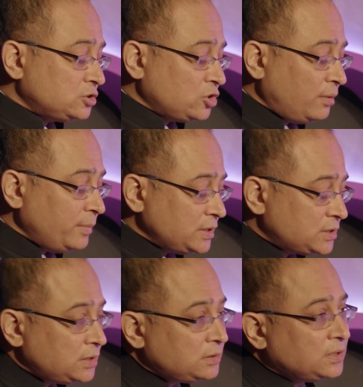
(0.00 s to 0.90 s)
Shaw
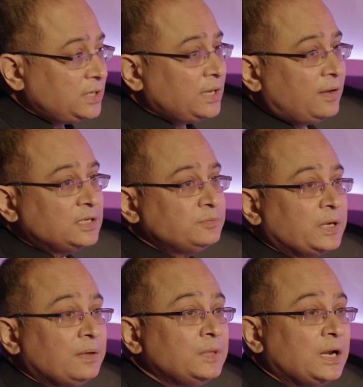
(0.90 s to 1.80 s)
mentioned, India has
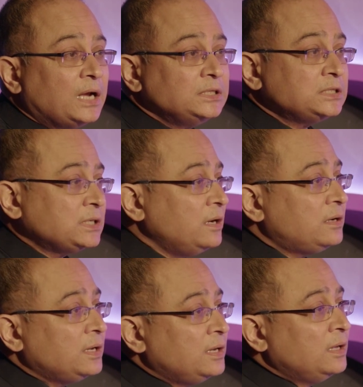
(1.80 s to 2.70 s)
become the largest
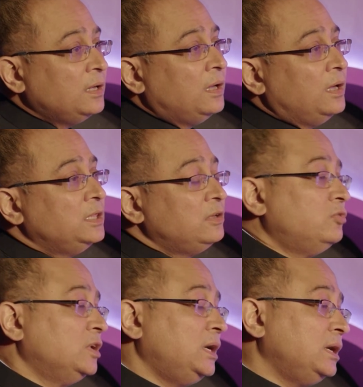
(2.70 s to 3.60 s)
country in the
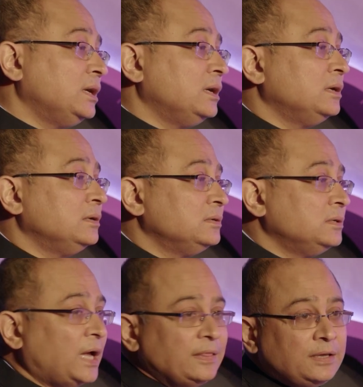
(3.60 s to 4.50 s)
world,
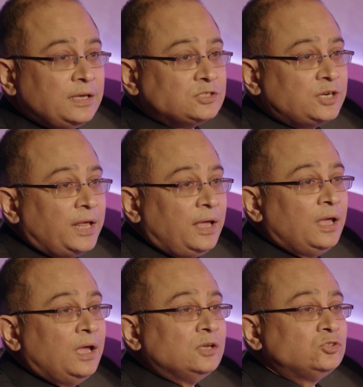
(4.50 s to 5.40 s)
I think yesterday.
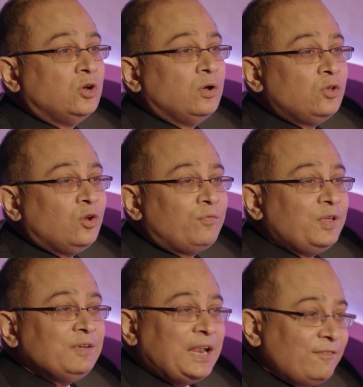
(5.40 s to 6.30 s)
So,
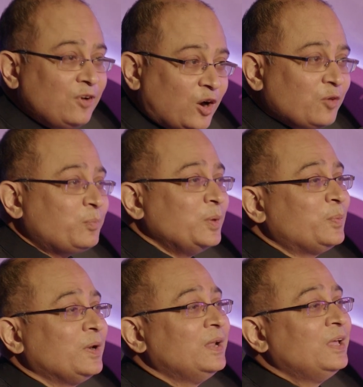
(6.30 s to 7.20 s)
we will have a lot of
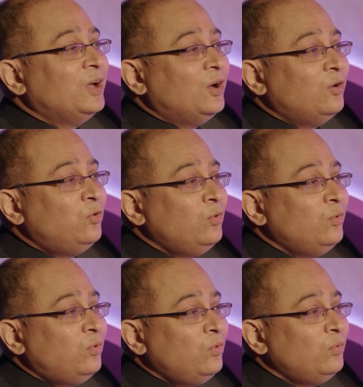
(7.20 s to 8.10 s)
people
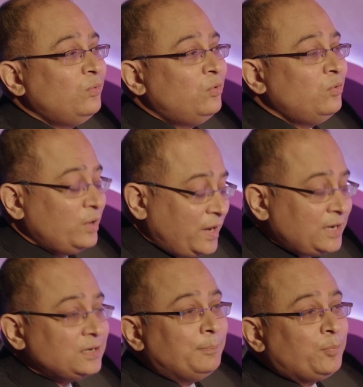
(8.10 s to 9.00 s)
who
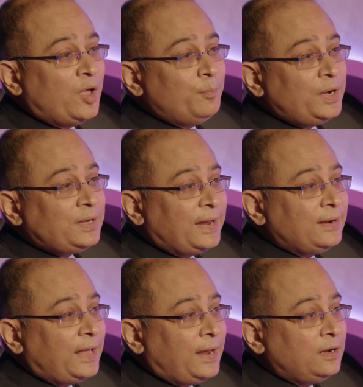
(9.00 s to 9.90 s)
need employment,
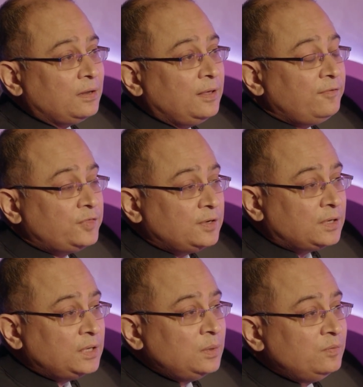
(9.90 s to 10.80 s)
and if
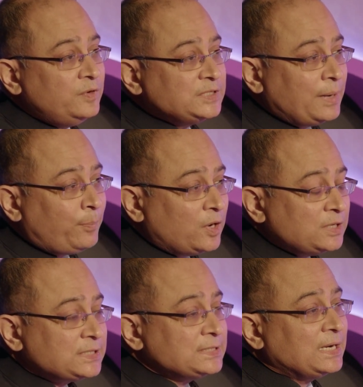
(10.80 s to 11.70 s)
the visa
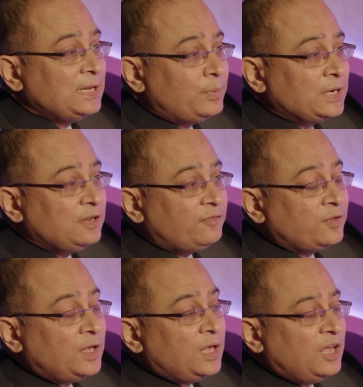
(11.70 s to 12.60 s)
policies are liberal,
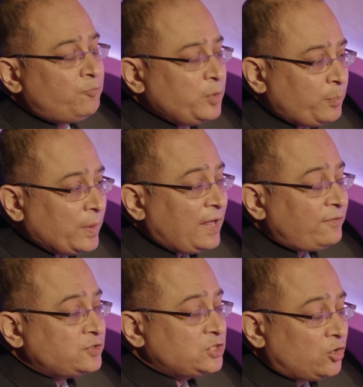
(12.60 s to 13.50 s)
if people
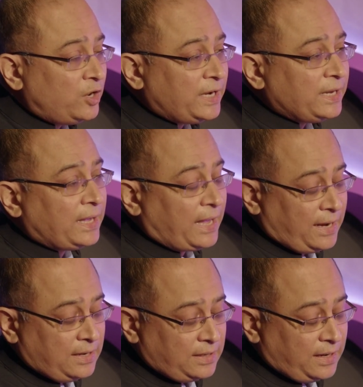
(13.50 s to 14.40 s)
have surety
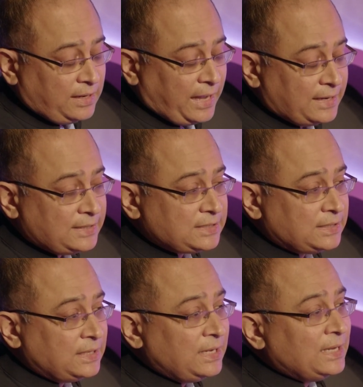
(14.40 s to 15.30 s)
and
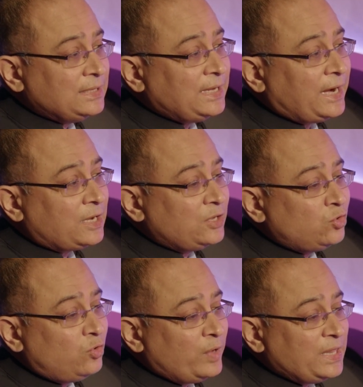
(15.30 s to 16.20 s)
guarantee that,
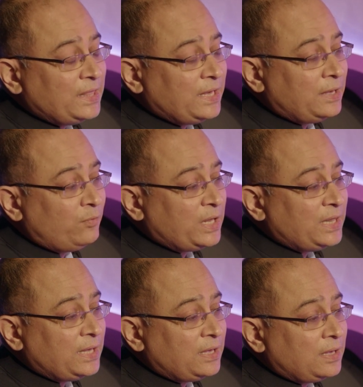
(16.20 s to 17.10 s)
when
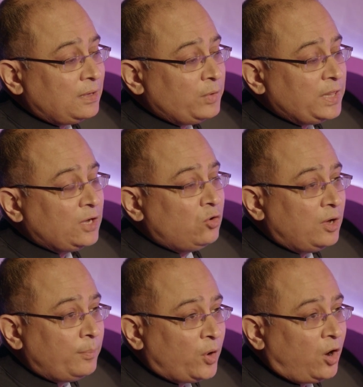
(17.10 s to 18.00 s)
they
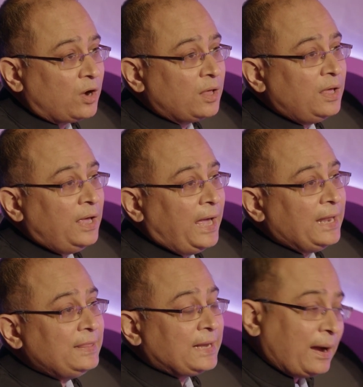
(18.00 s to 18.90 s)
go abroad
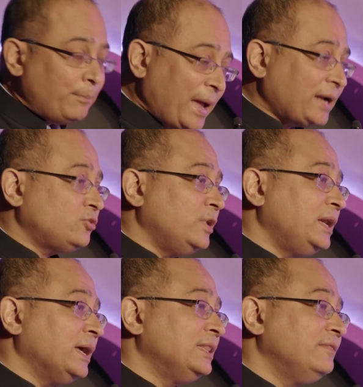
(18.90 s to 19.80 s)
and they come back to
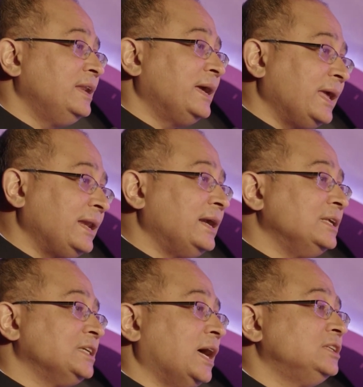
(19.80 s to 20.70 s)
India, they will again get
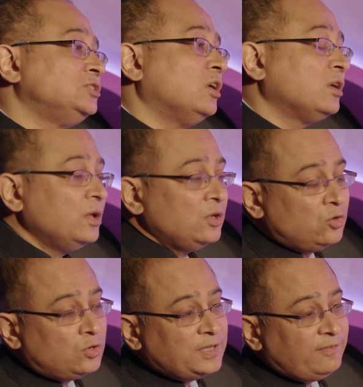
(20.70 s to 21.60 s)
a chance, or,
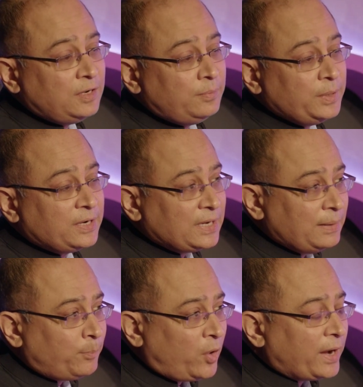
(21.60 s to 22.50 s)
they will be
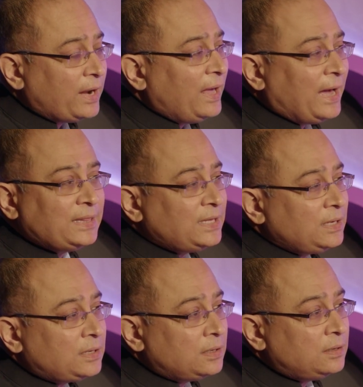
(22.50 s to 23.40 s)
re-employed. I
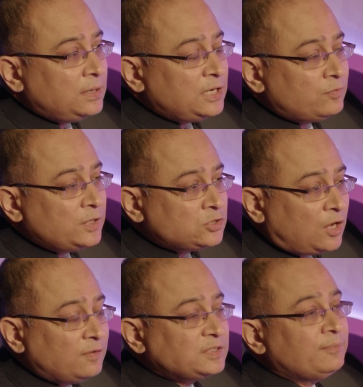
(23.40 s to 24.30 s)
think it will
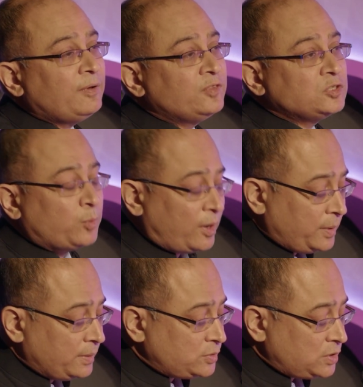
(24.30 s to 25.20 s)
solve some of these
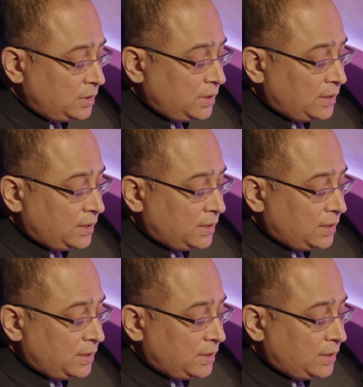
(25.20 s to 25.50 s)
problems